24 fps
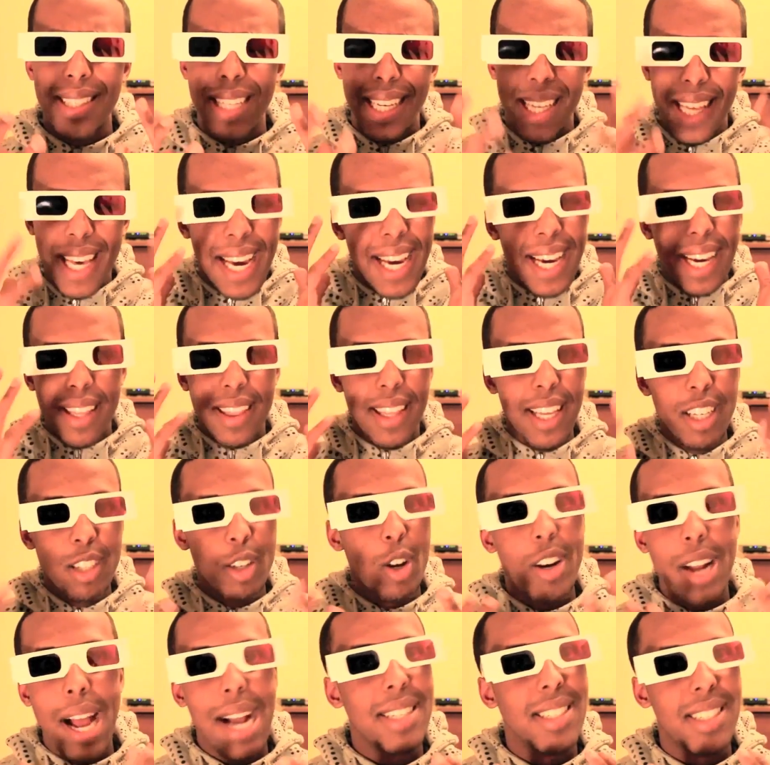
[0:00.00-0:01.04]
Like, these are
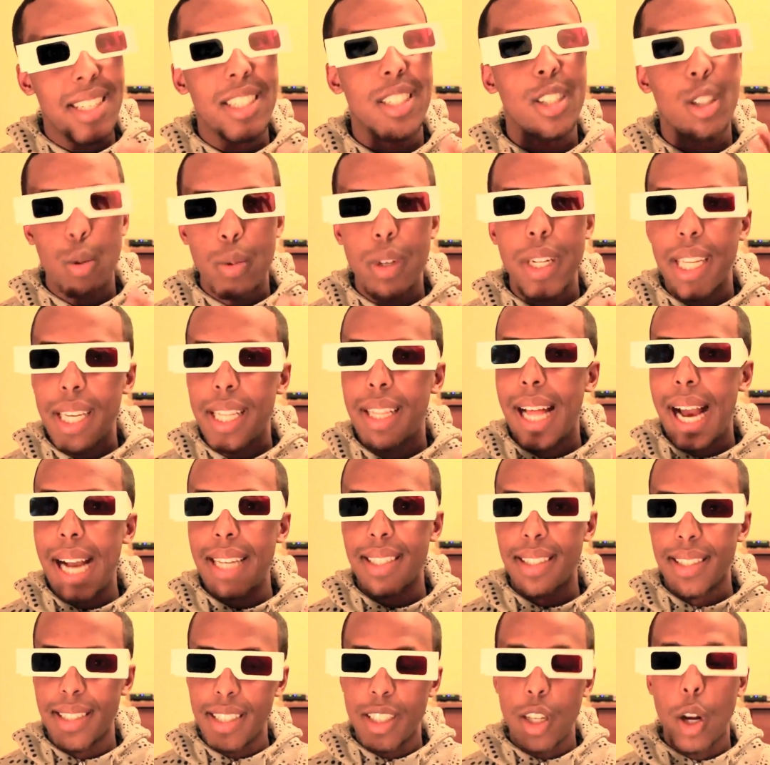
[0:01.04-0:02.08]
not just 3D
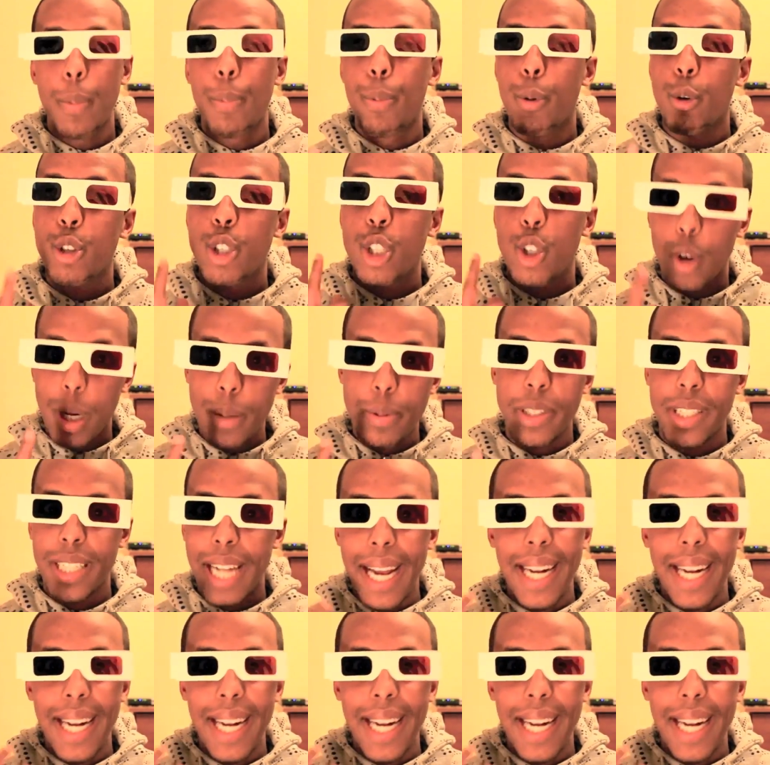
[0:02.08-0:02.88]
glasses. These are prescription.